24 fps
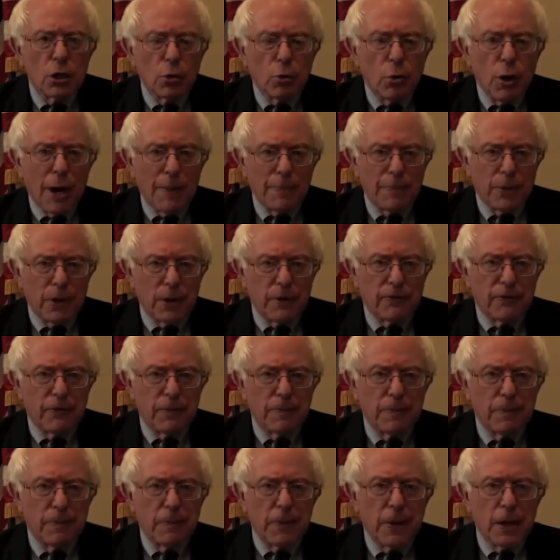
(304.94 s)
cooperative.
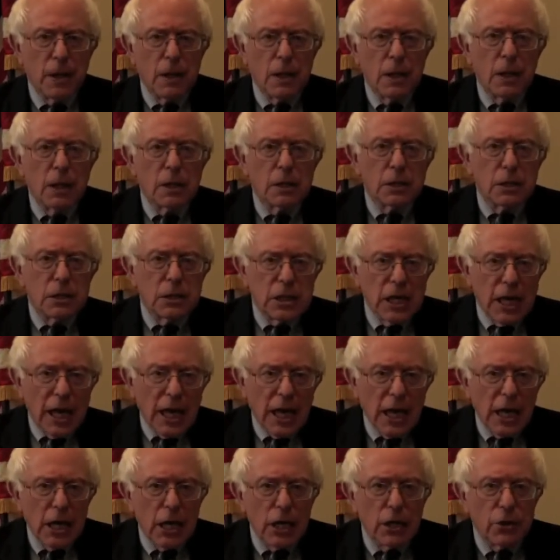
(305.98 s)

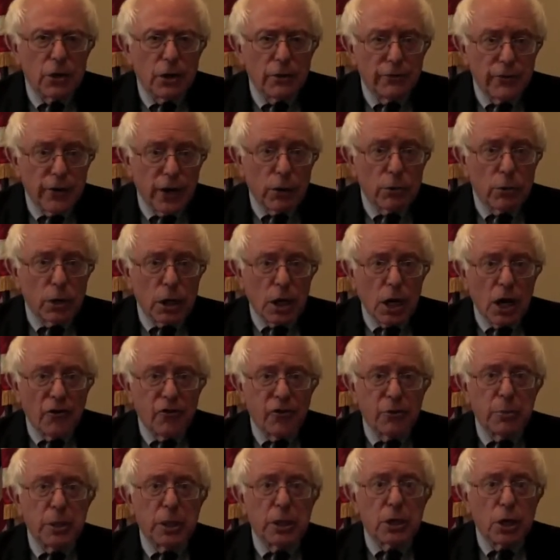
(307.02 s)
Today, the federal
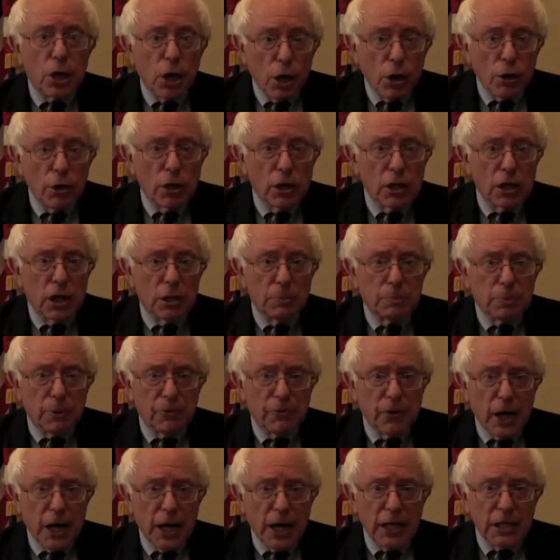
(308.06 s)
government currently
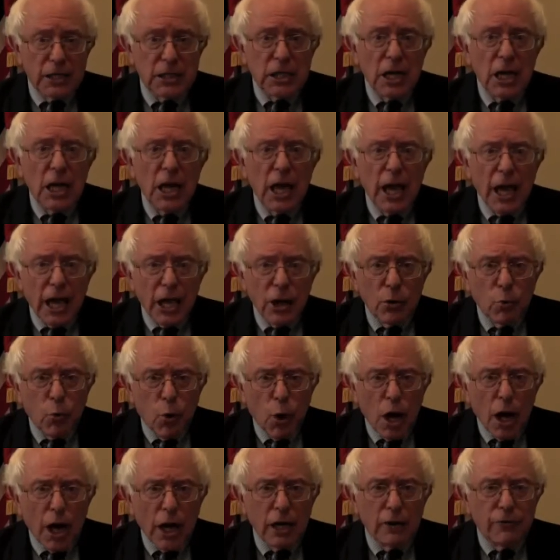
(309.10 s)
provides a
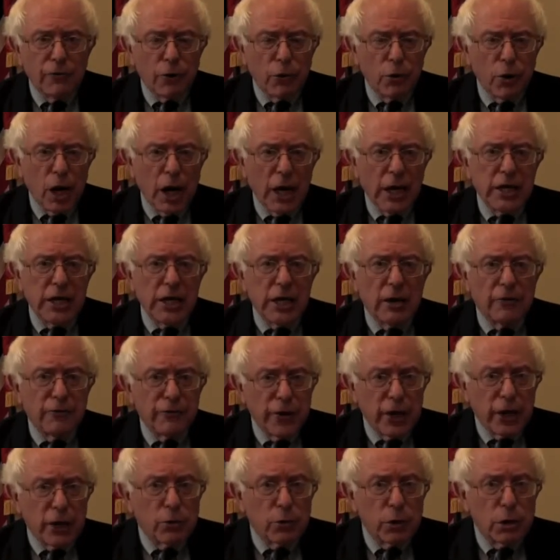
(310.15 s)
wide variety of
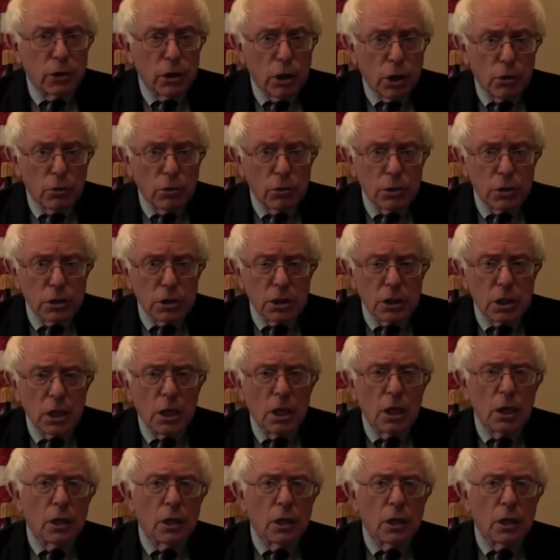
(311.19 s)
federal loans,